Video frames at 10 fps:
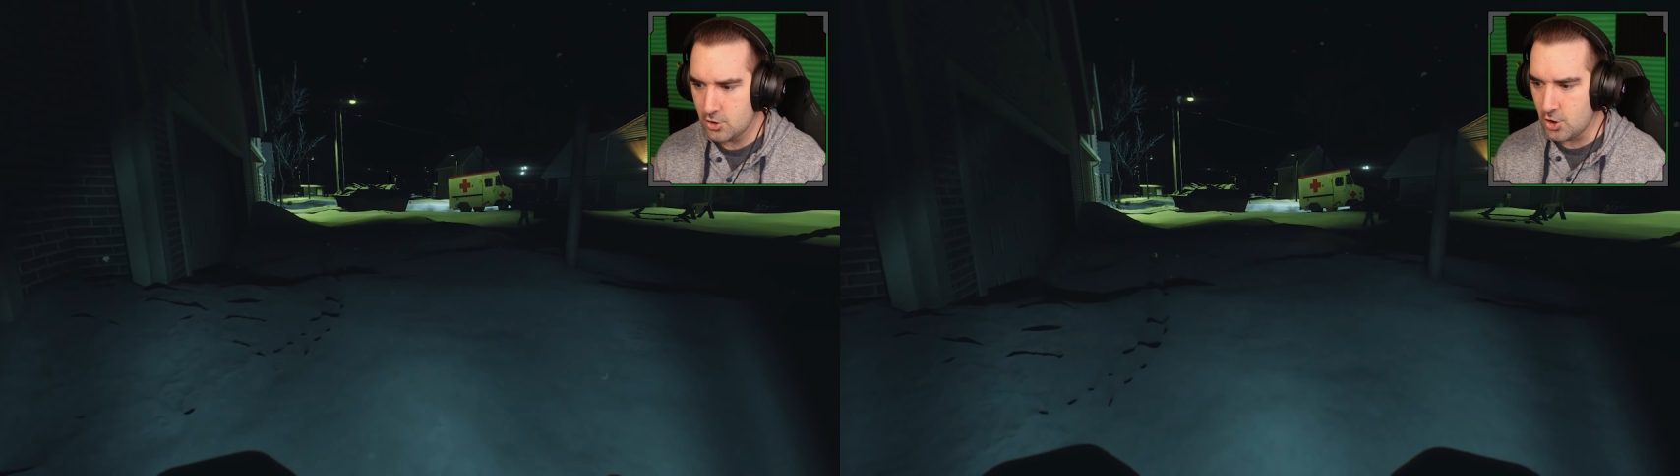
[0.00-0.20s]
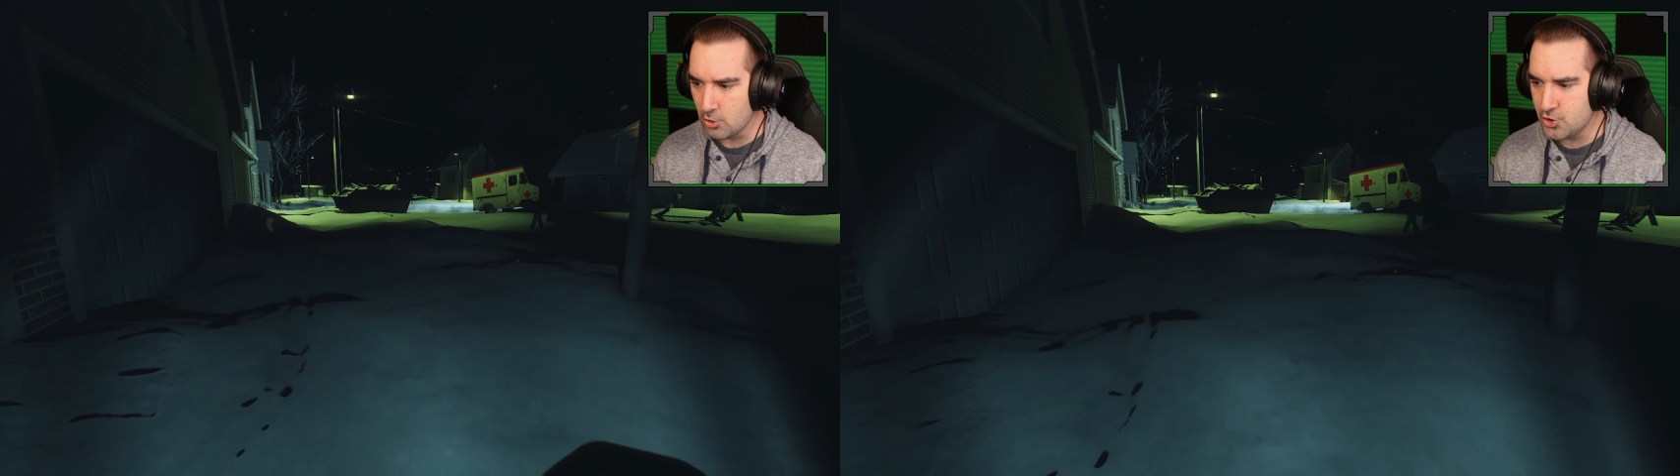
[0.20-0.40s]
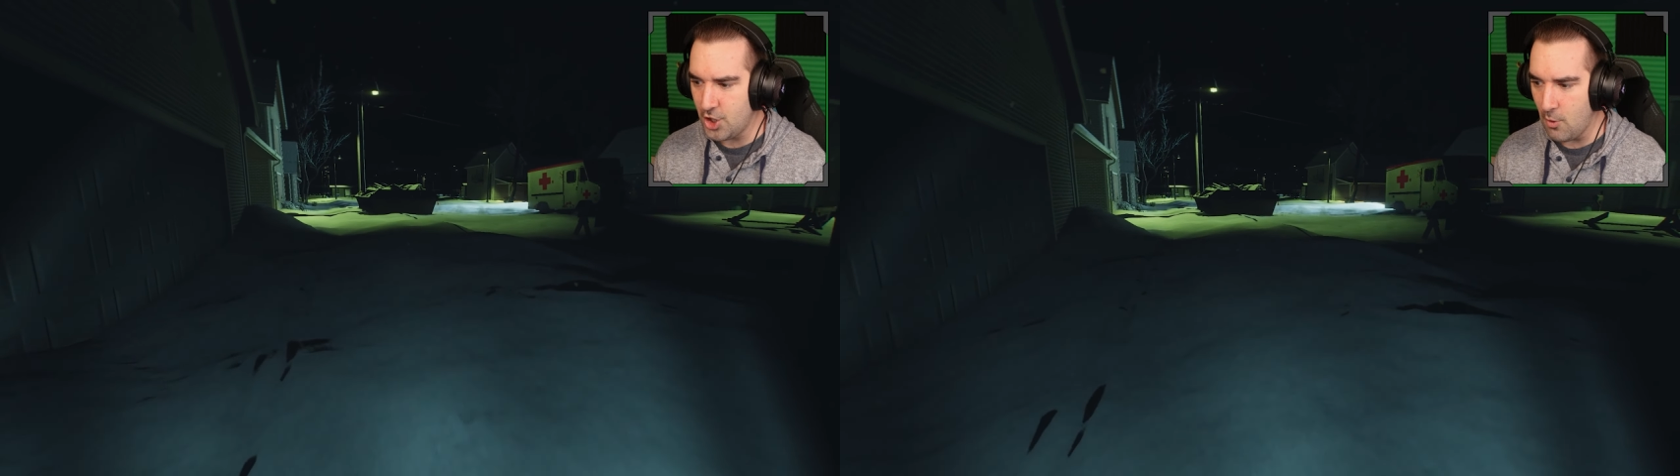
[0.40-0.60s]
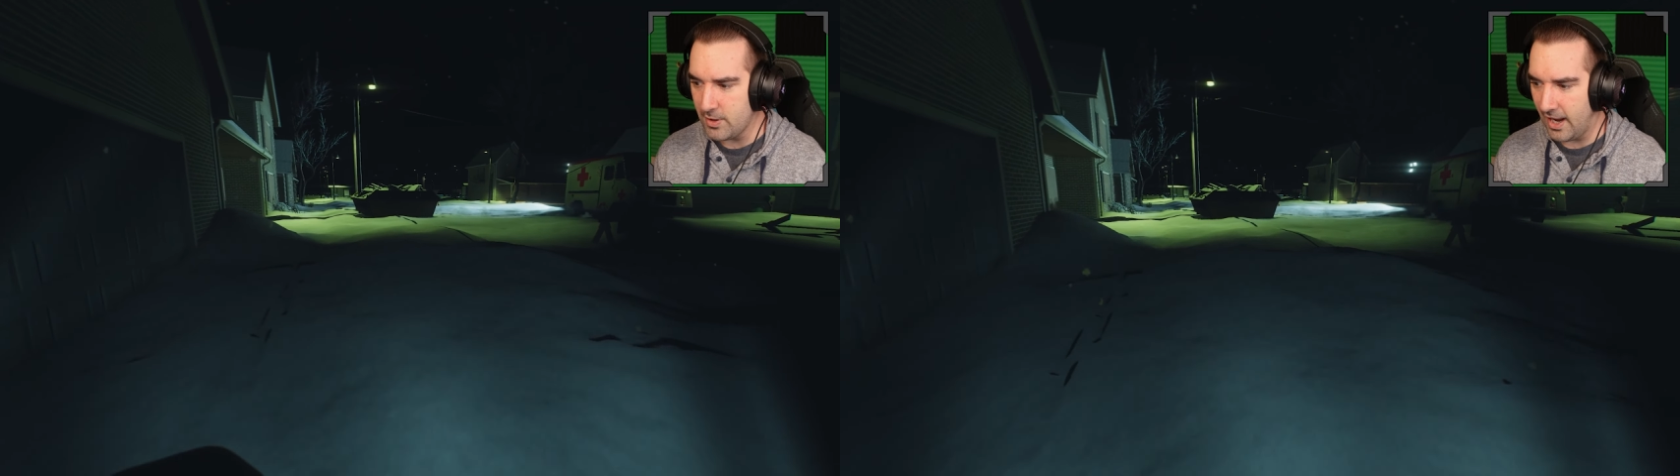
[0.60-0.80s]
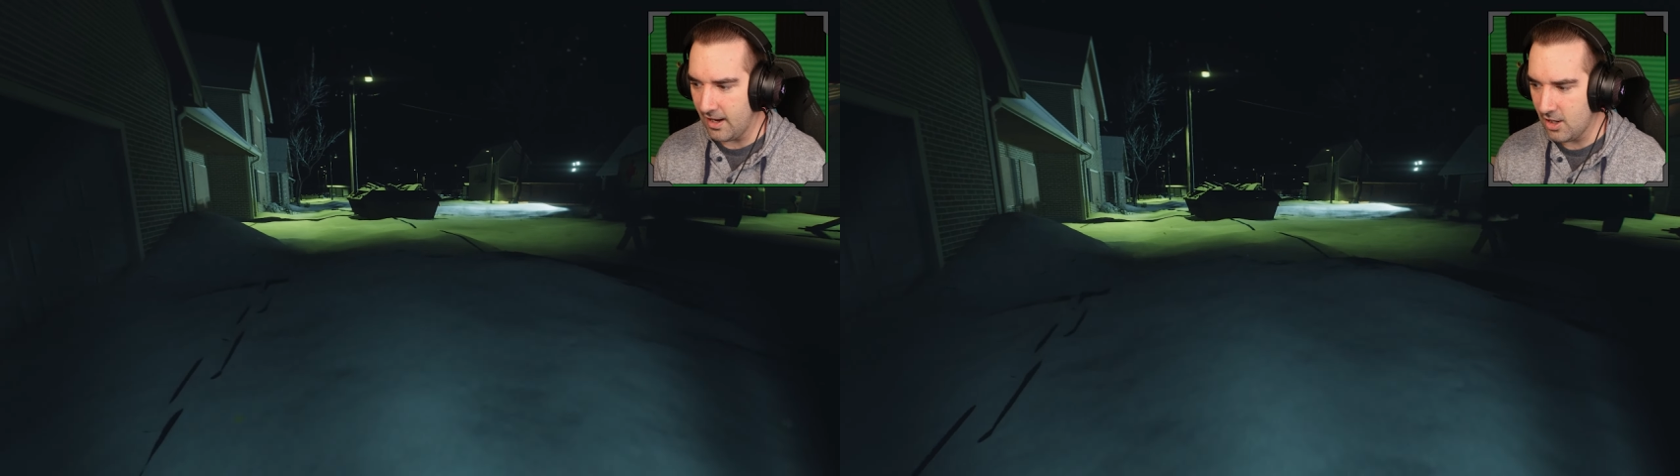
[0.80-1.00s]
You're
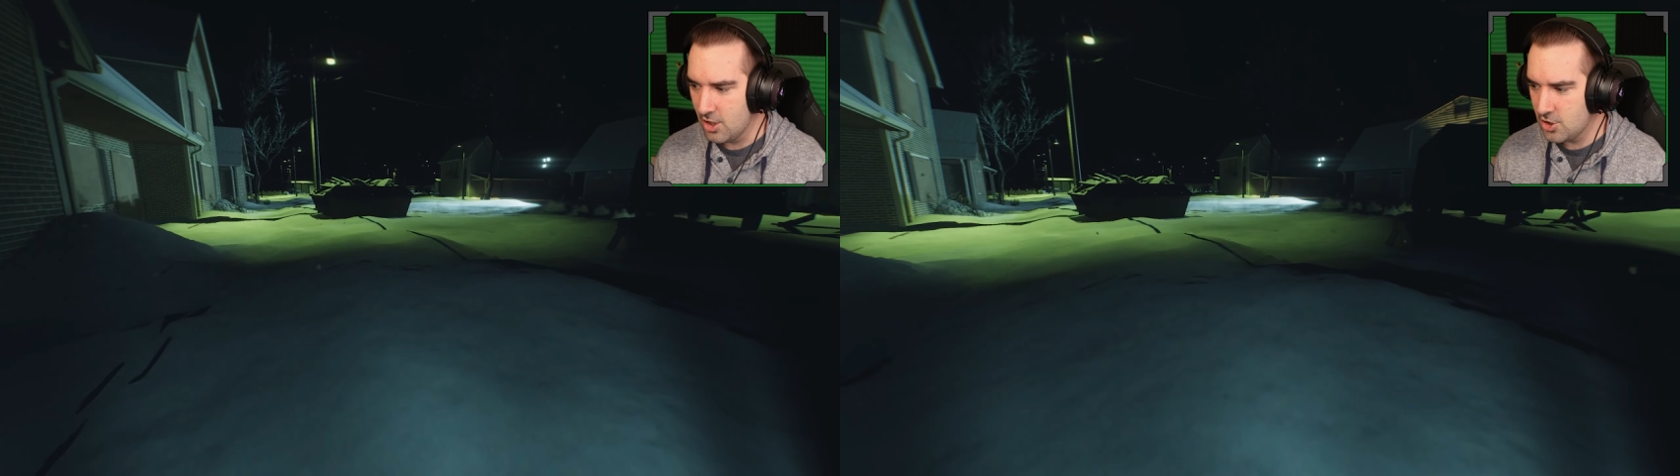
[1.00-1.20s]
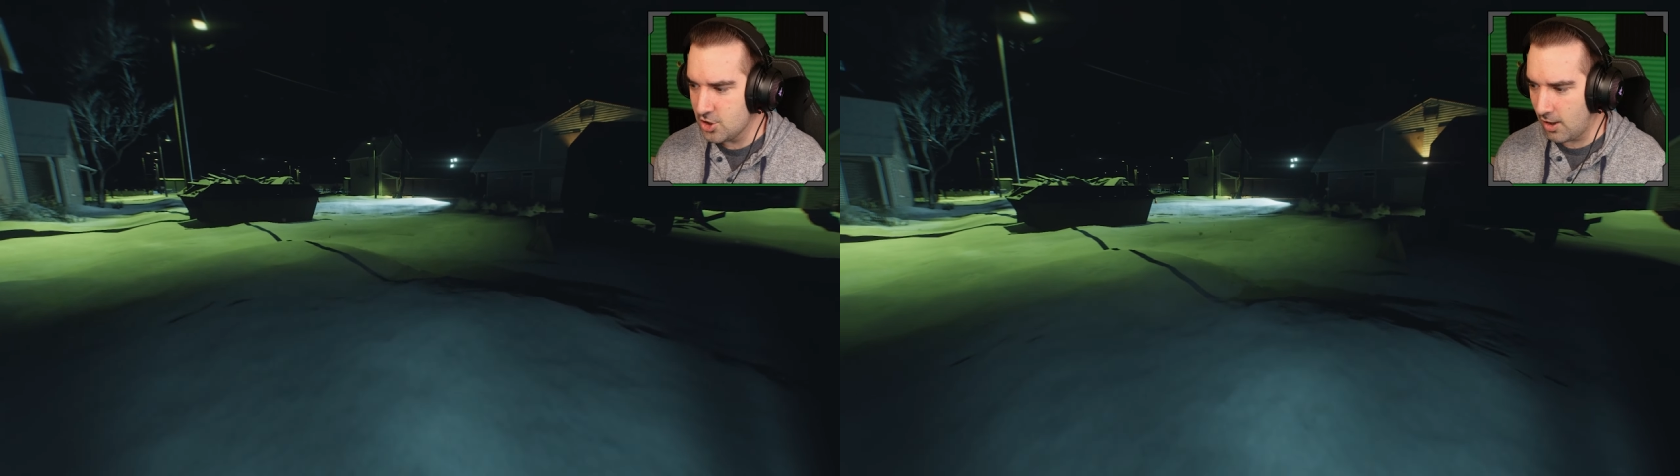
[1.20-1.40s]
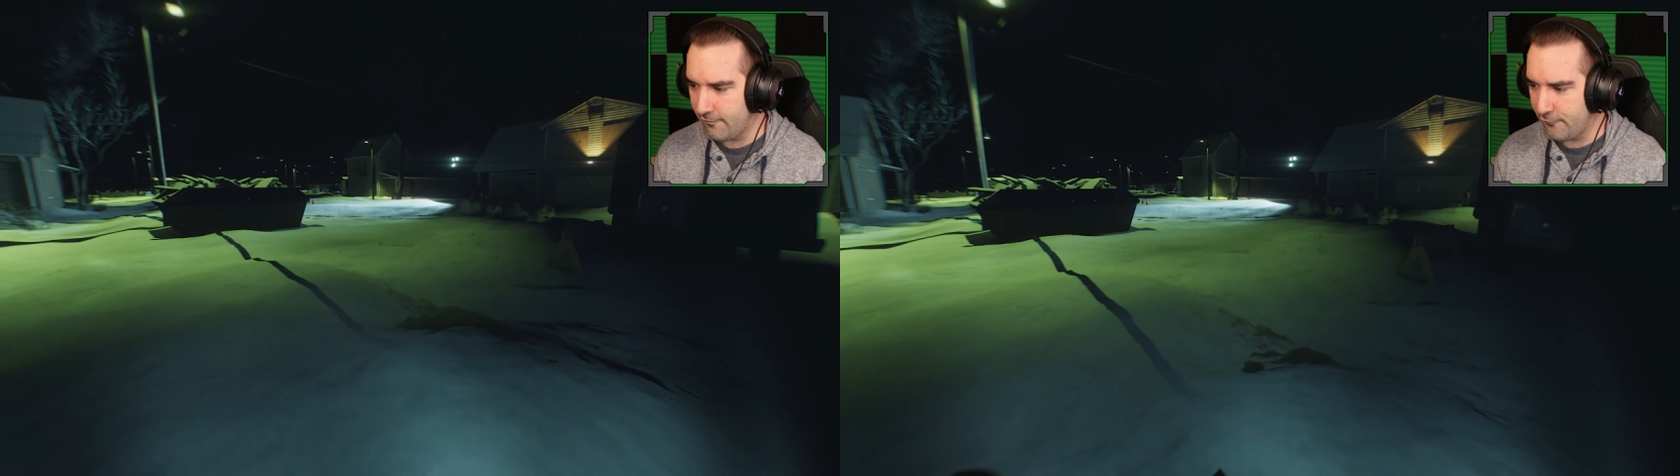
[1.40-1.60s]
joking. You're